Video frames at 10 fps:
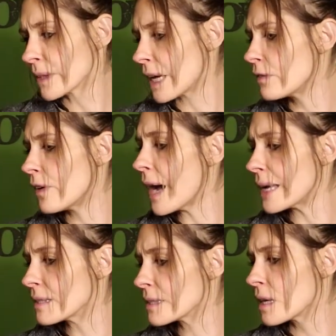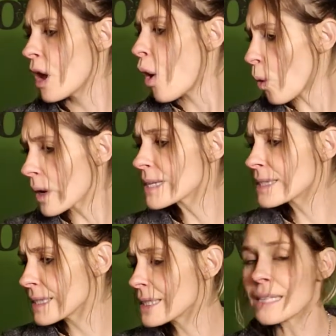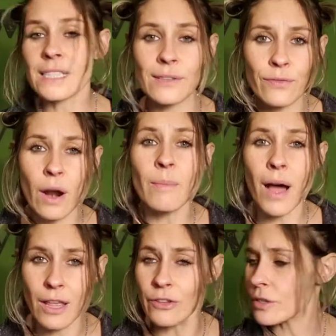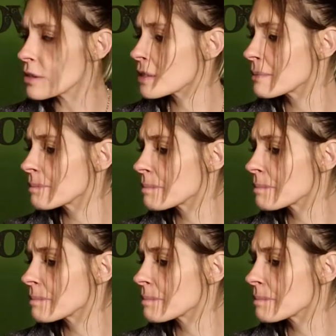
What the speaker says: advice, or assistance from others.